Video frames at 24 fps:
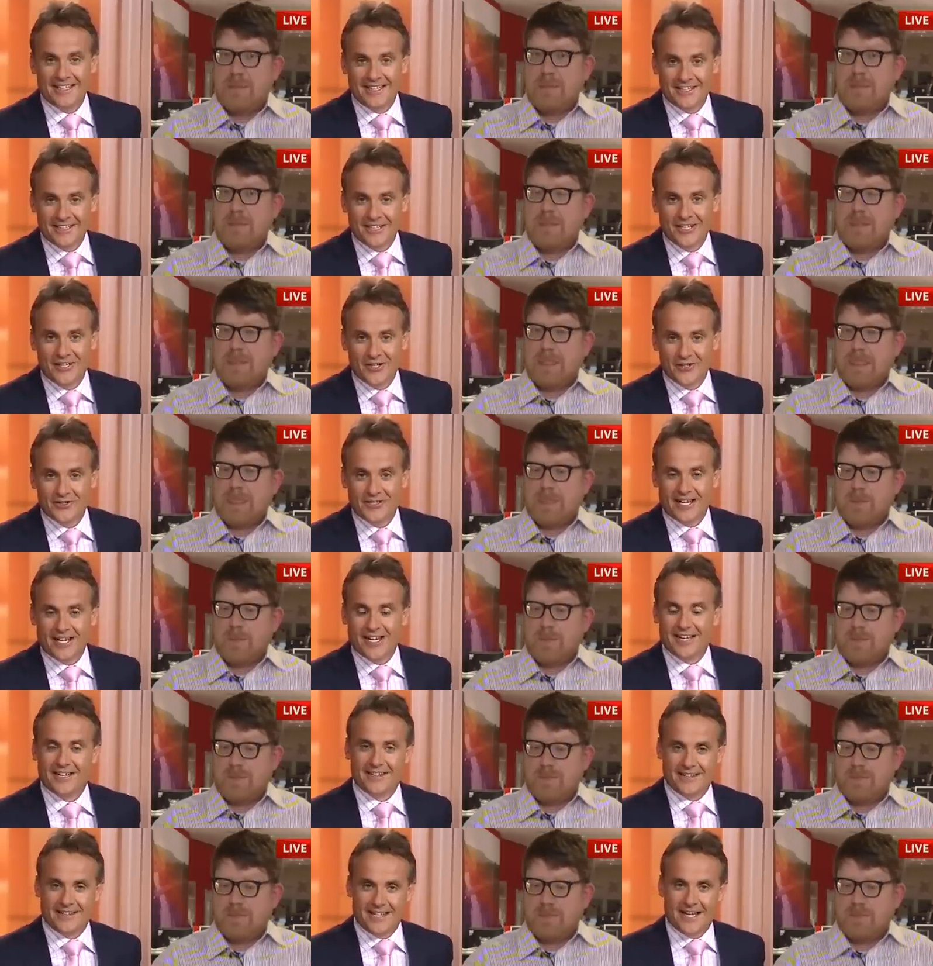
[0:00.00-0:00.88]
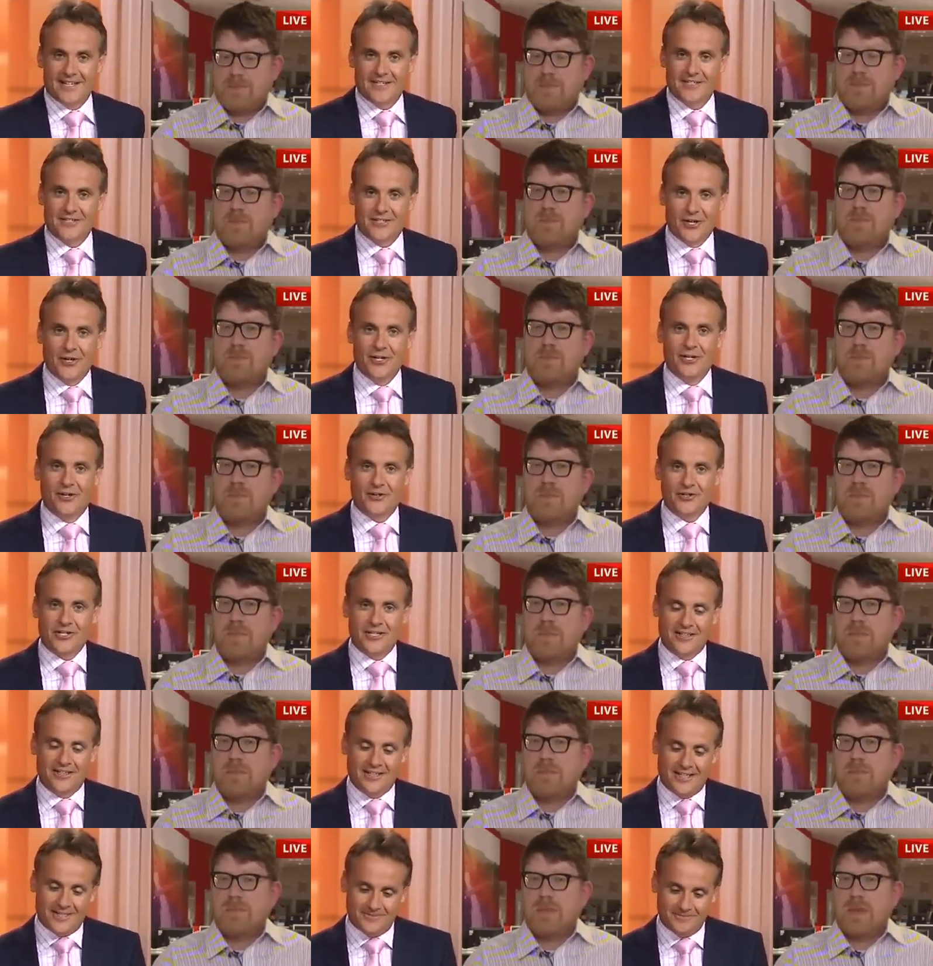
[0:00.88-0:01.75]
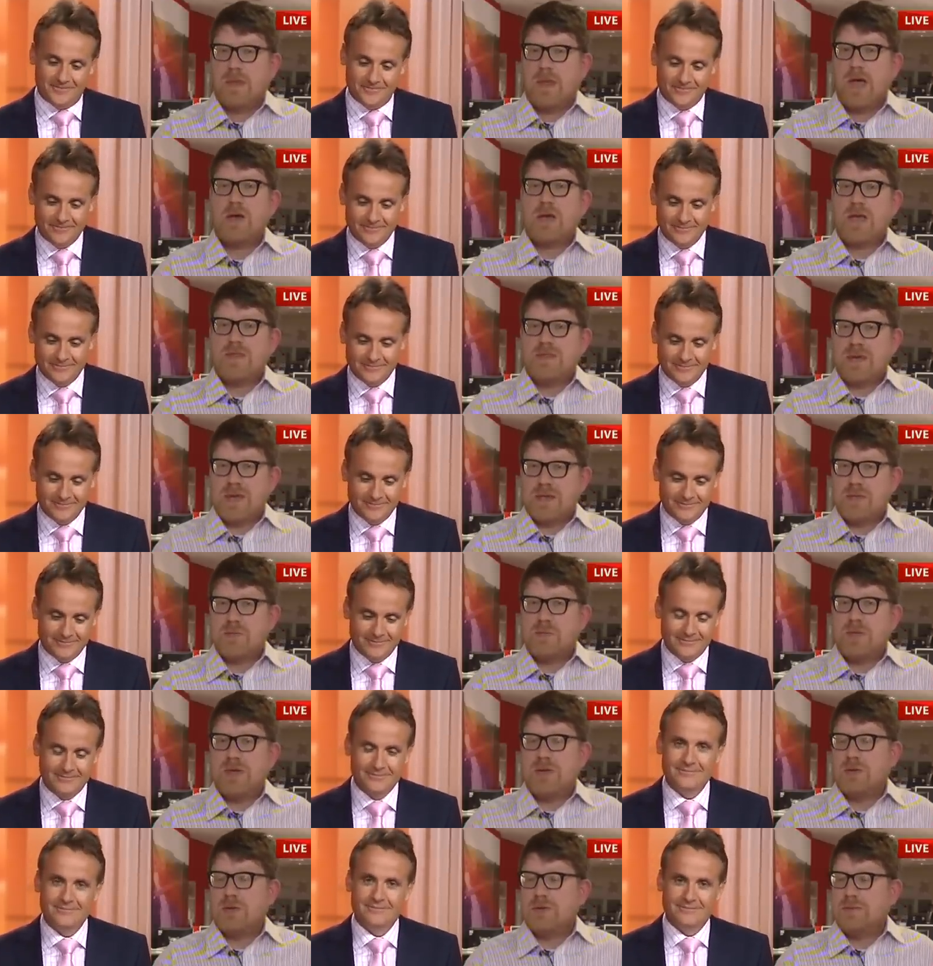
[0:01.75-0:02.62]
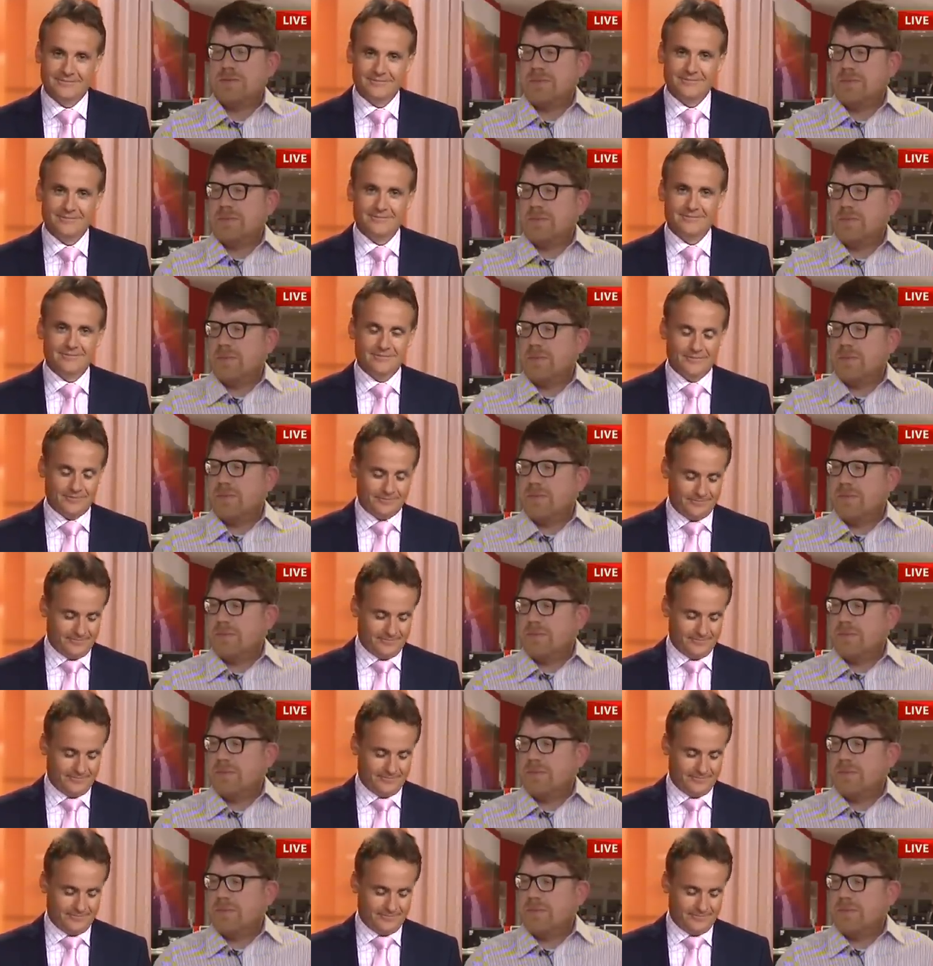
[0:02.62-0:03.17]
Speaker 1: in the UK. Thanks. Tony Gosling there.
Speaker 2: OK, thanks, Bill.